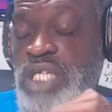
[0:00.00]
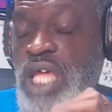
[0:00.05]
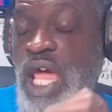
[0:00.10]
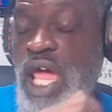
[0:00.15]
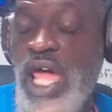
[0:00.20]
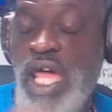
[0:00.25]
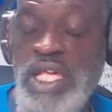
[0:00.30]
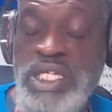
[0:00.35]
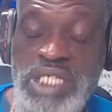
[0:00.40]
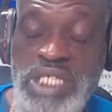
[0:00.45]

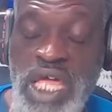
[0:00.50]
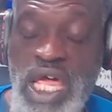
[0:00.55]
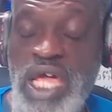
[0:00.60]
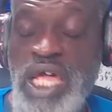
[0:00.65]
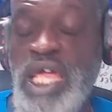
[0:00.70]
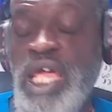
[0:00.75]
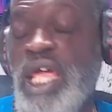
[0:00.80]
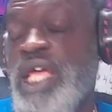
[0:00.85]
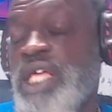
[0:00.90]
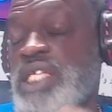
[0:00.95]
hashtag
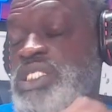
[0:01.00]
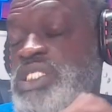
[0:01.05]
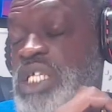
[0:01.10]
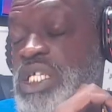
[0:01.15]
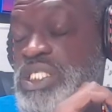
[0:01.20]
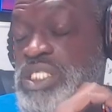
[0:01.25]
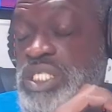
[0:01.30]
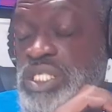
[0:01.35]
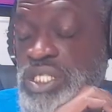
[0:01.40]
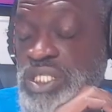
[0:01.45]

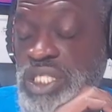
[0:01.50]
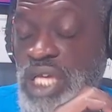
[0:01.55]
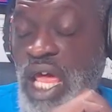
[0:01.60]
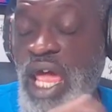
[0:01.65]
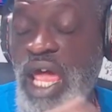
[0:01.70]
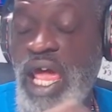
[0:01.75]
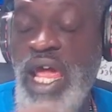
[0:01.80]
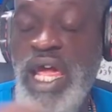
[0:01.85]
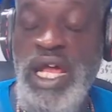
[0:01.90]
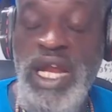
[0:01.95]
ancestors,
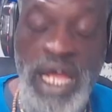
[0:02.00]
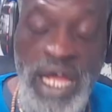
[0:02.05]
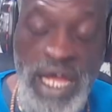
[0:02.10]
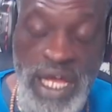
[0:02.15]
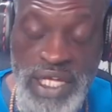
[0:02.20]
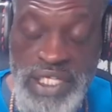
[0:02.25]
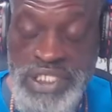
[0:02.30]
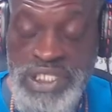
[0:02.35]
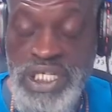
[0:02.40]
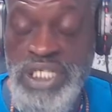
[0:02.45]
add
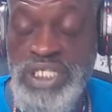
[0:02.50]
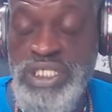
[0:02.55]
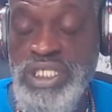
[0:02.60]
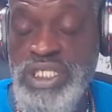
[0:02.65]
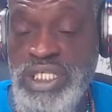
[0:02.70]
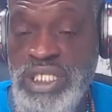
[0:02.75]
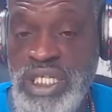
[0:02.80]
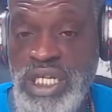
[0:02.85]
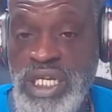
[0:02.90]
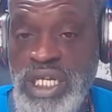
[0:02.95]
ancestors
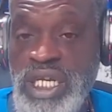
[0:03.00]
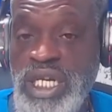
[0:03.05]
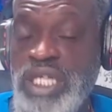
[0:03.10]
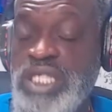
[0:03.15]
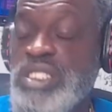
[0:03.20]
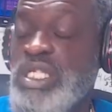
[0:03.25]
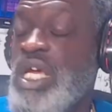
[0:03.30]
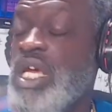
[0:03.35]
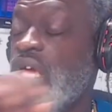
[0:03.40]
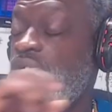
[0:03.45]
to the
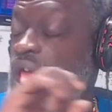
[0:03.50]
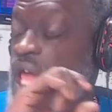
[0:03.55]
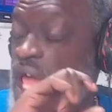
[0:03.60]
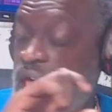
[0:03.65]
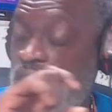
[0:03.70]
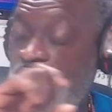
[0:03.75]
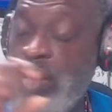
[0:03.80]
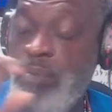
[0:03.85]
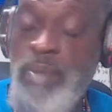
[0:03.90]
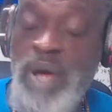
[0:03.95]
list,
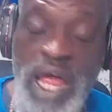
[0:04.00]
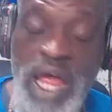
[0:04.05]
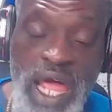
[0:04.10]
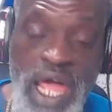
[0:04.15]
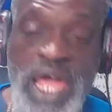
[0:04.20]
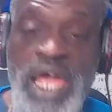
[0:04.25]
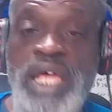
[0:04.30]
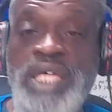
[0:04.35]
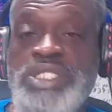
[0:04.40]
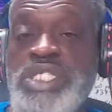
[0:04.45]
add my
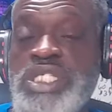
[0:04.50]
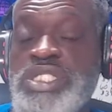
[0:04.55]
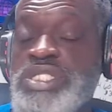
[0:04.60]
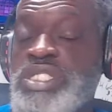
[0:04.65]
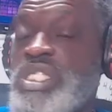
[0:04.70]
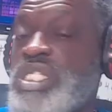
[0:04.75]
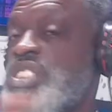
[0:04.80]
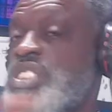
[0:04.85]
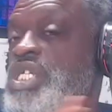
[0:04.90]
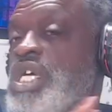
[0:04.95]
ancestors to
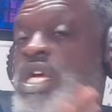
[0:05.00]
this,